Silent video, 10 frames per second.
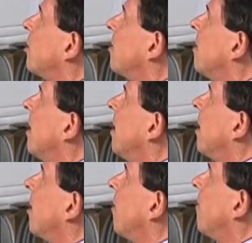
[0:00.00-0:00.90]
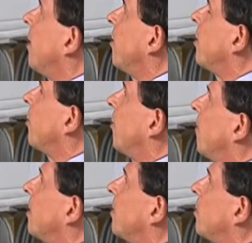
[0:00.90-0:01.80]
this covariant
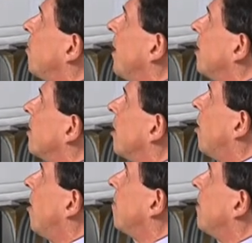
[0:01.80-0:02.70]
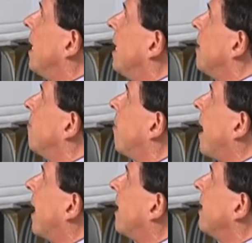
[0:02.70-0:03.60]
derivatives minus the Lie
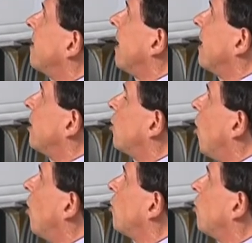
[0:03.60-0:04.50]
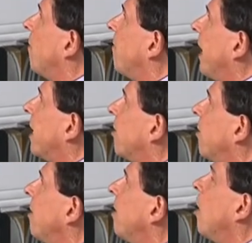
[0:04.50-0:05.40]
bracket, and it's also a
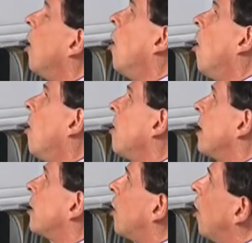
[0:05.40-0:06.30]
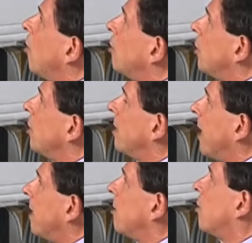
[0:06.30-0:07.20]
vector, or the torsion
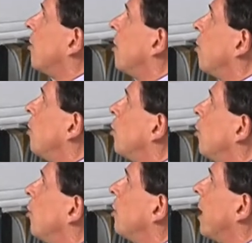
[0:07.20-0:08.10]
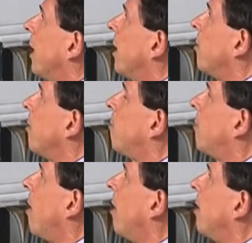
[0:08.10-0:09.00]
tensor, in which you use the inner
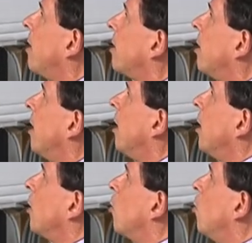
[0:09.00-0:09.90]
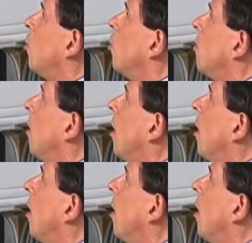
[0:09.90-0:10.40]
product to